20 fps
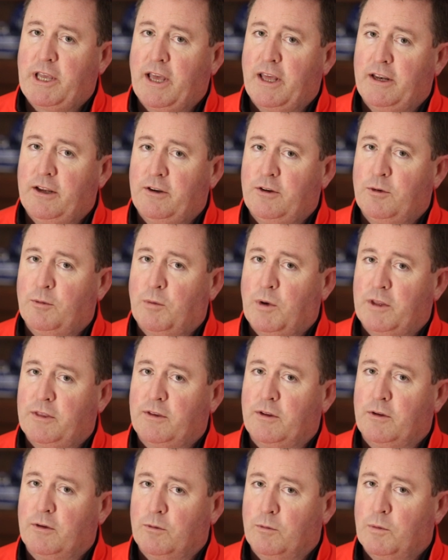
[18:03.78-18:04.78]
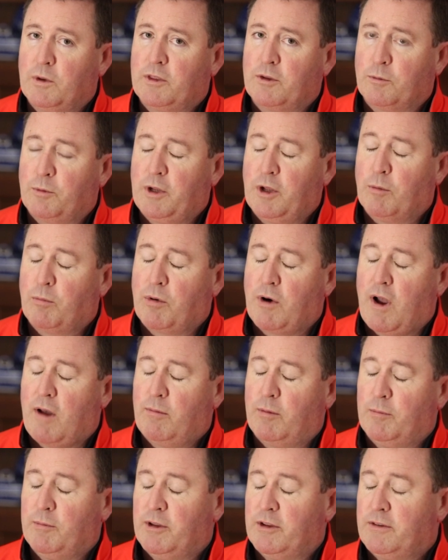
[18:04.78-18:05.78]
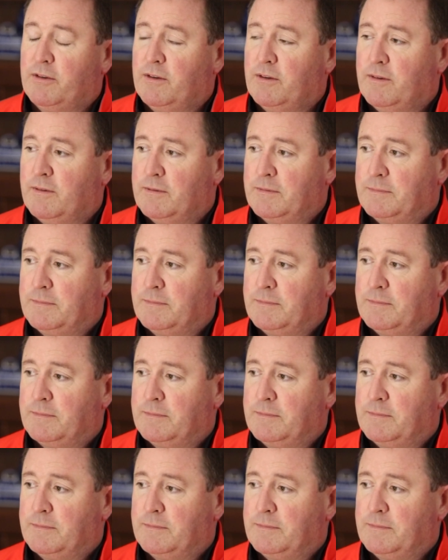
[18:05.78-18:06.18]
get into what the real problem is.